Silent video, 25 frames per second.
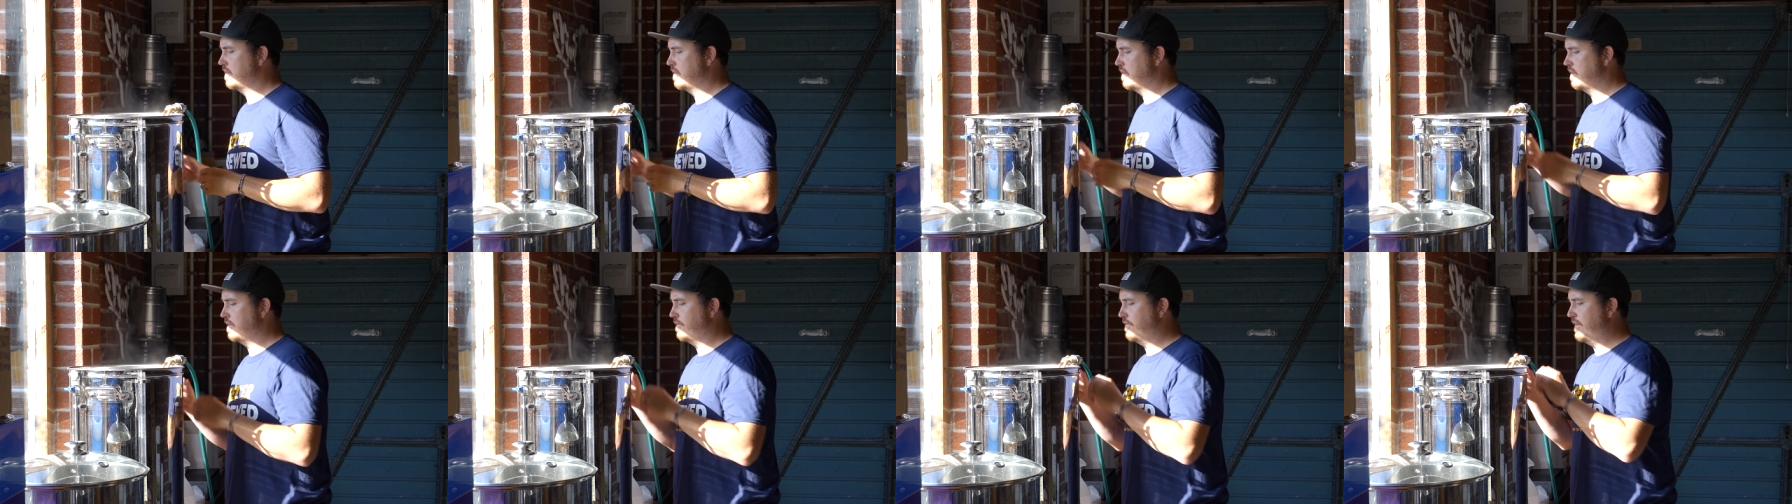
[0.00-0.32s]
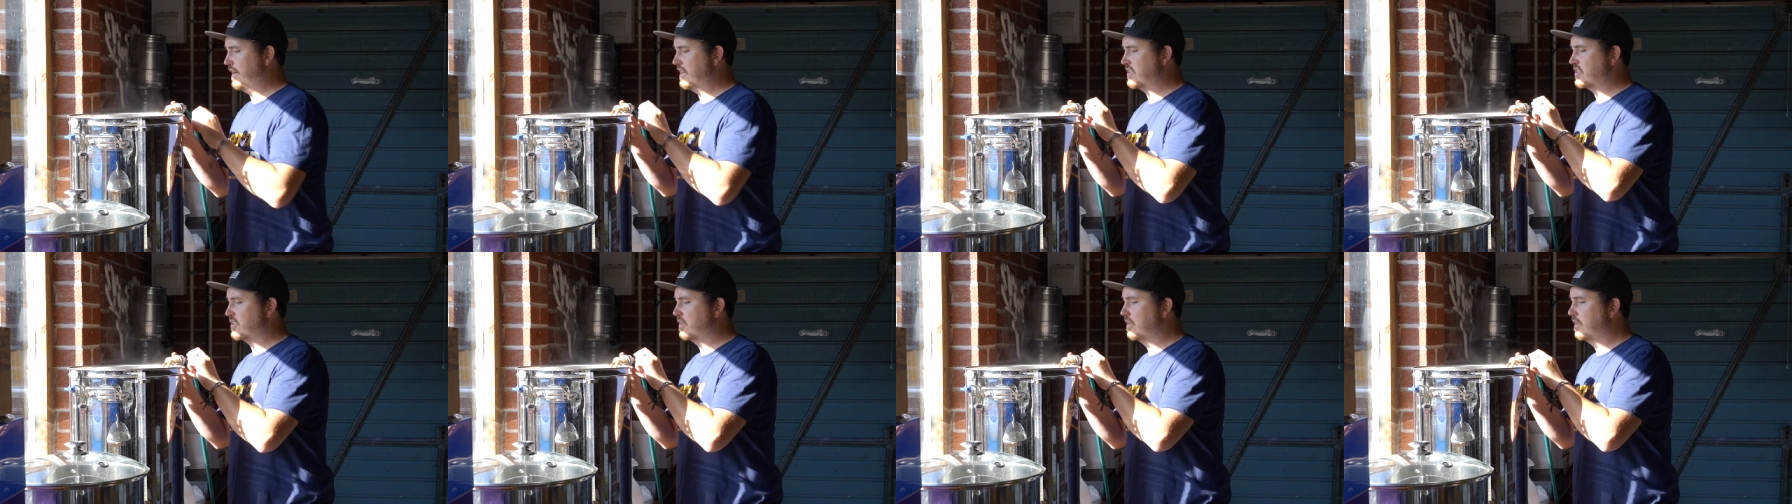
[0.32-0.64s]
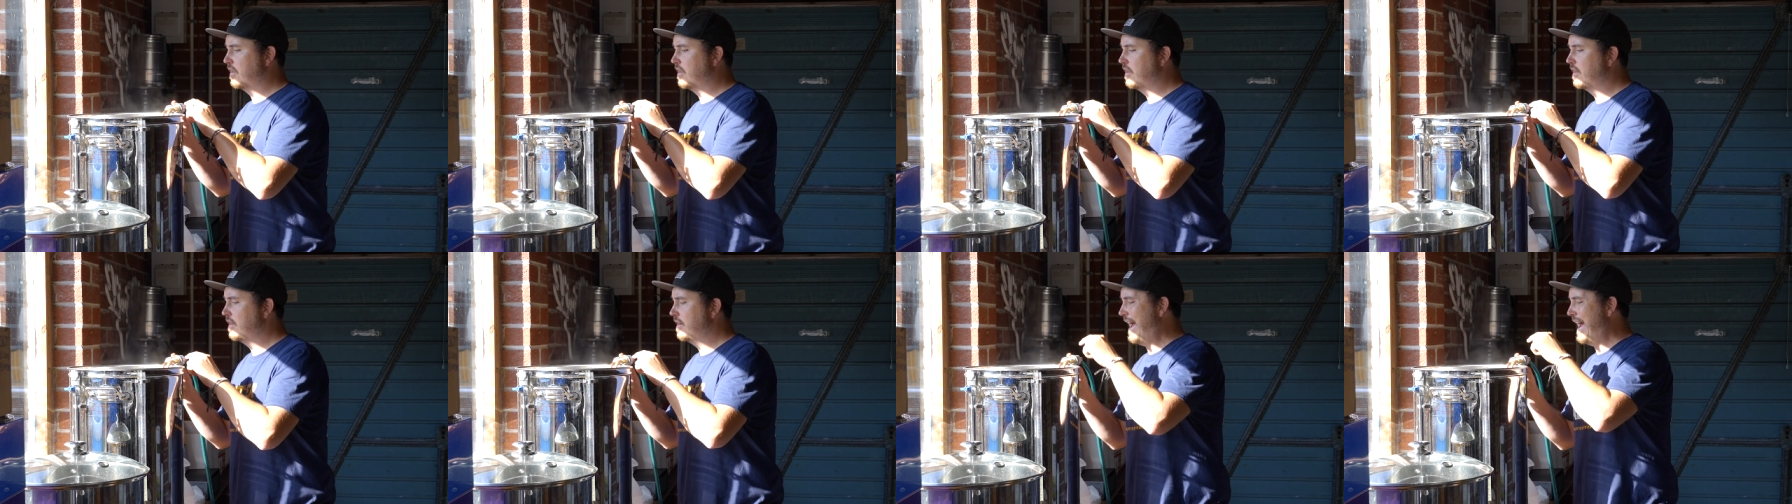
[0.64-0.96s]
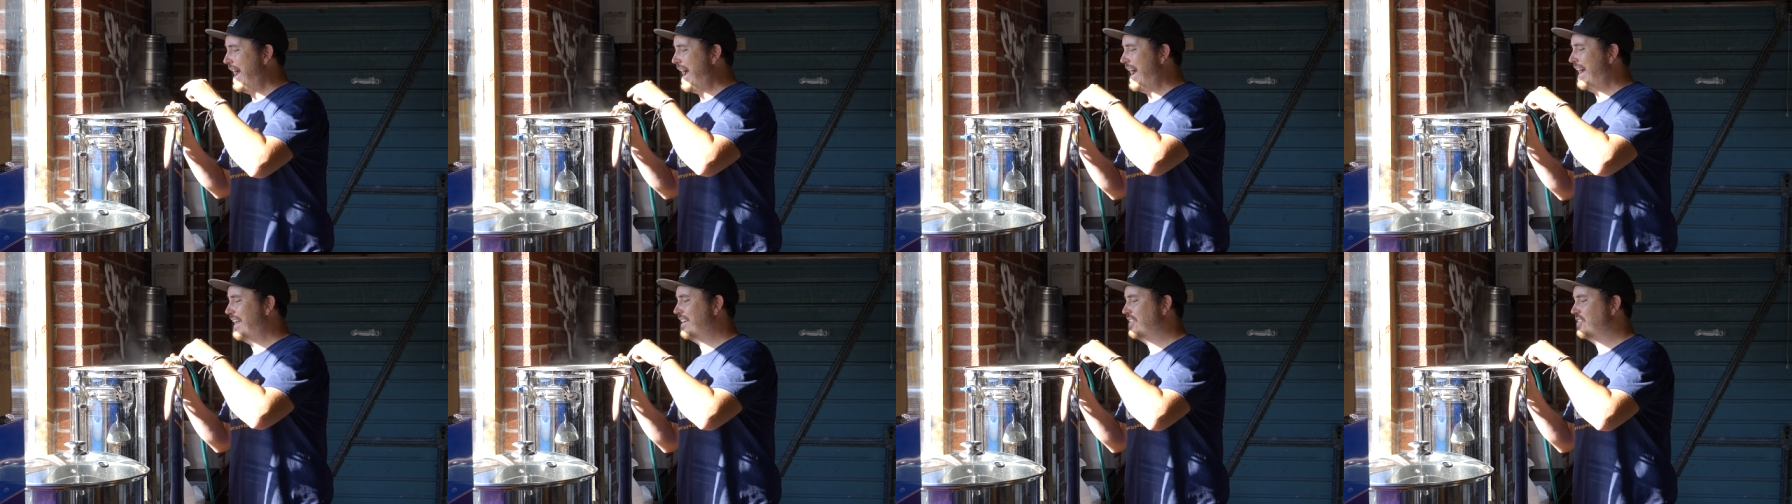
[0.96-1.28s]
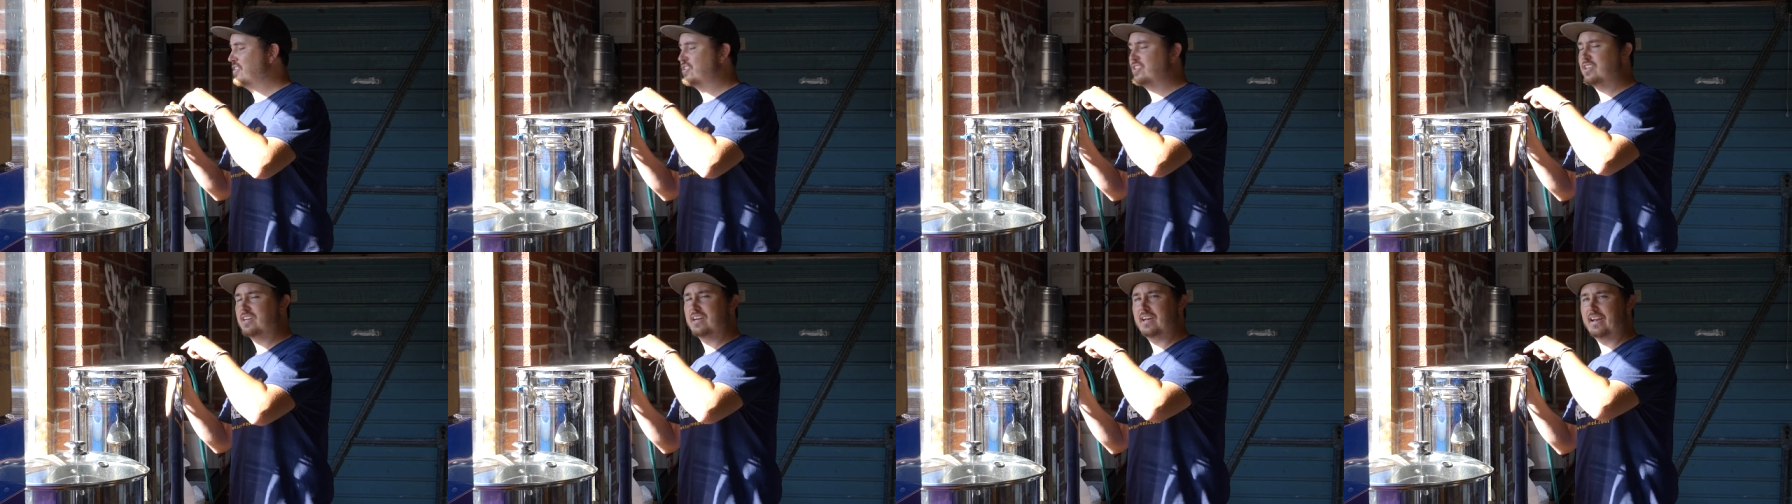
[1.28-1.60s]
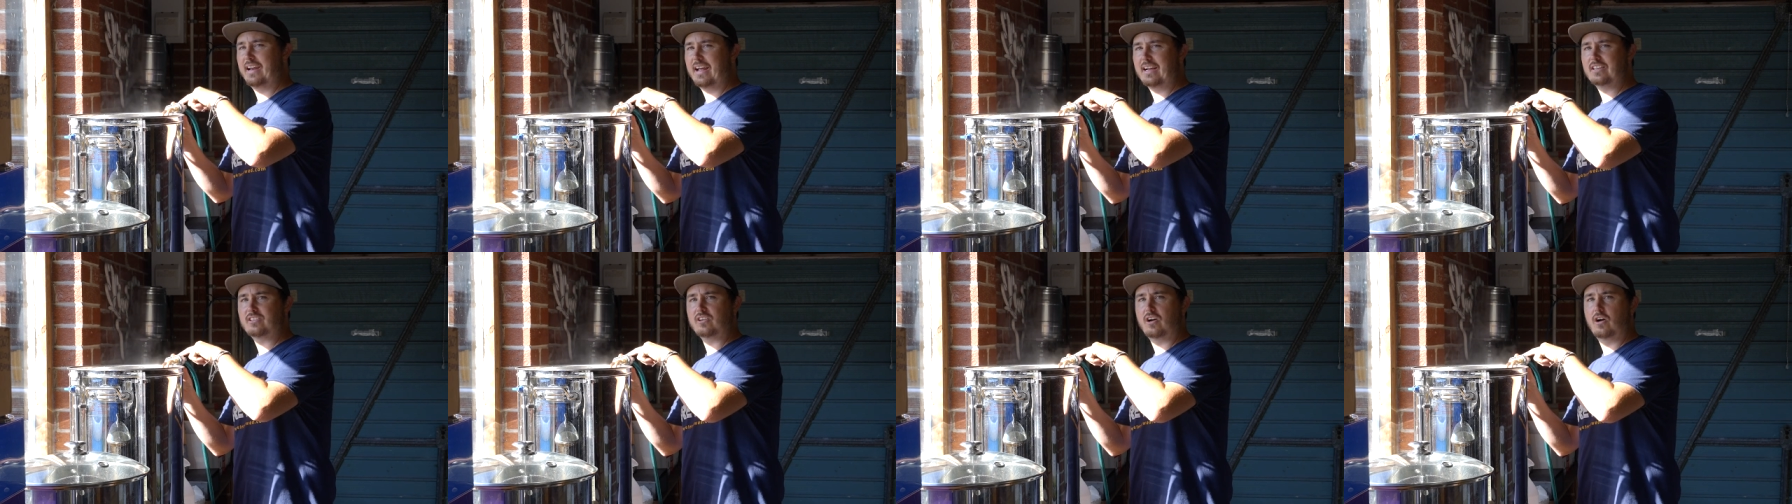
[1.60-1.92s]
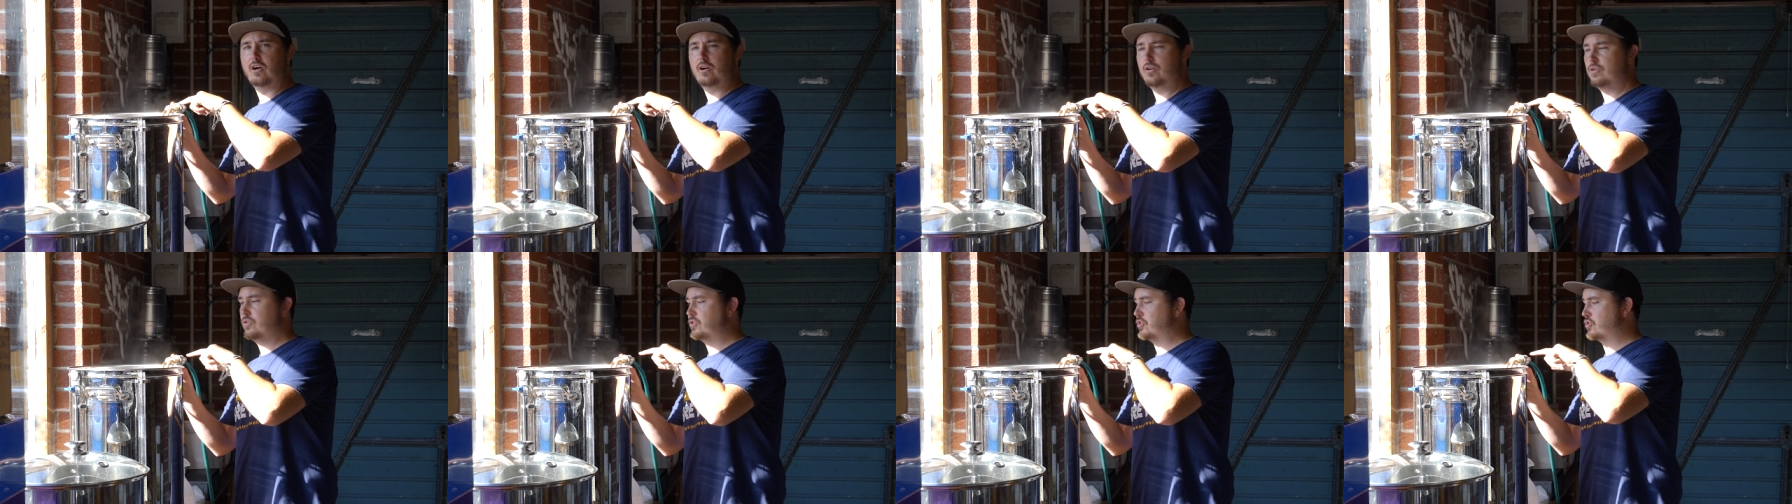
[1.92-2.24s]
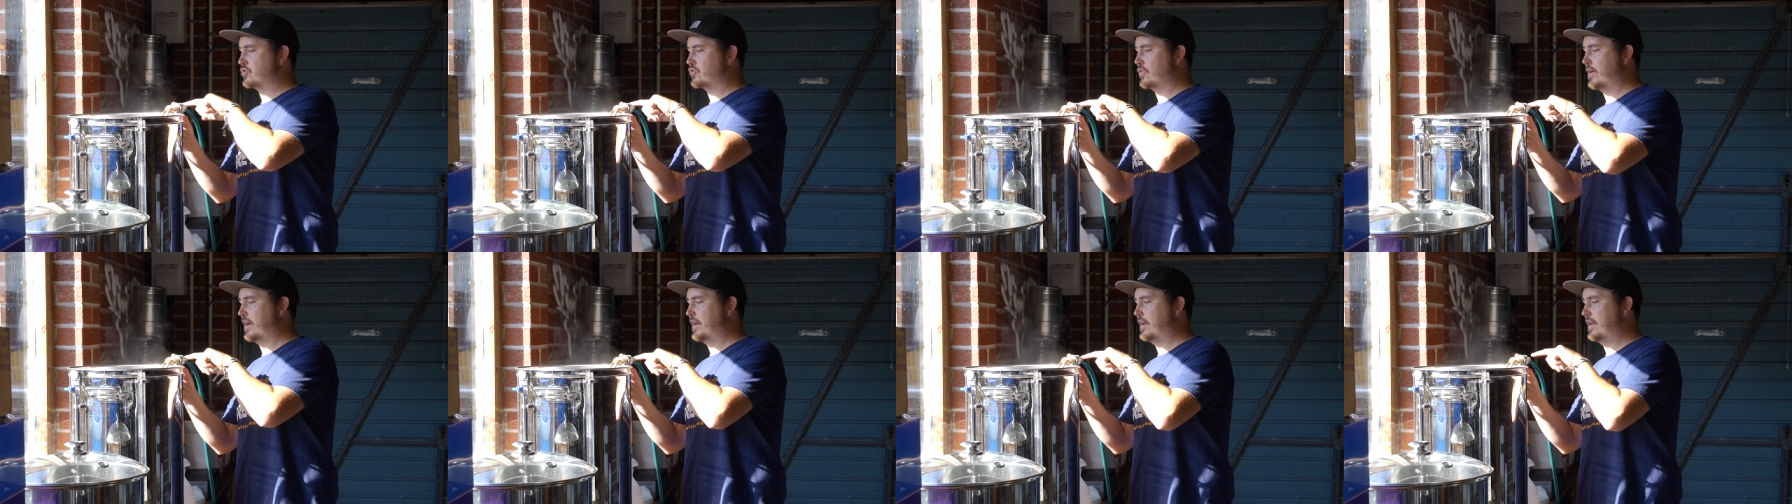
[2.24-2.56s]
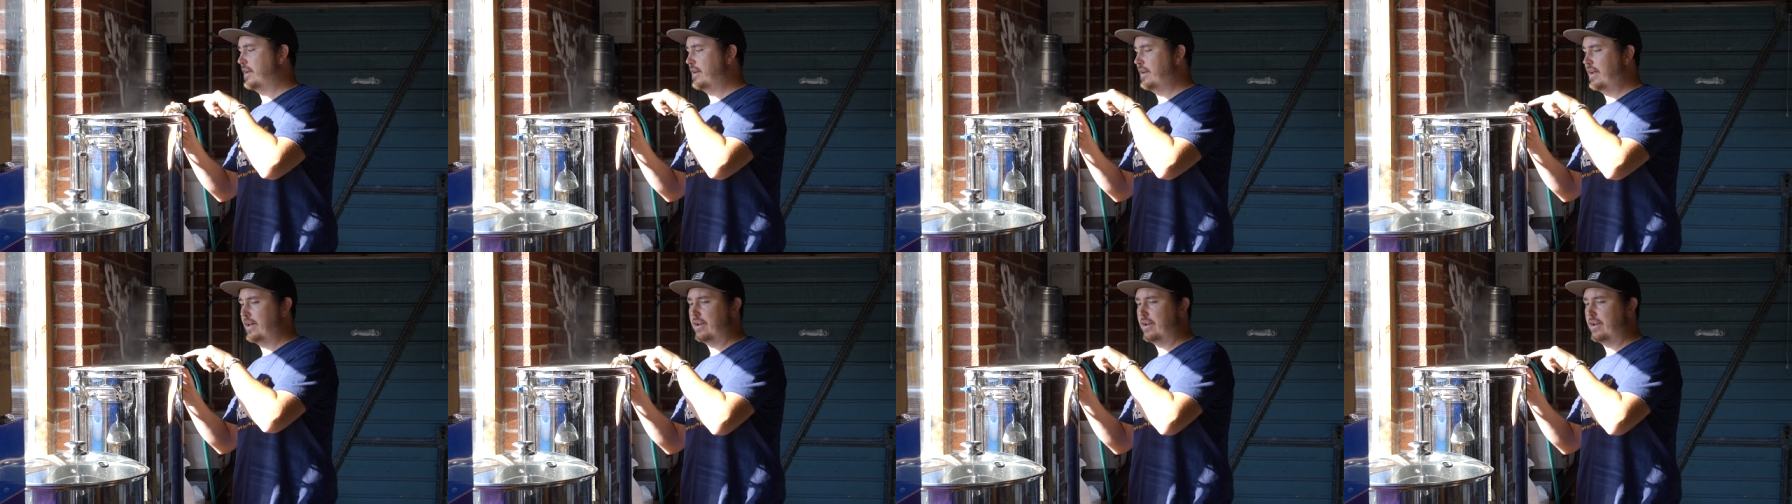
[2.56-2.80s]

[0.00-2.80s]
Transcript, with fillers: the vessel and connect a hose straight in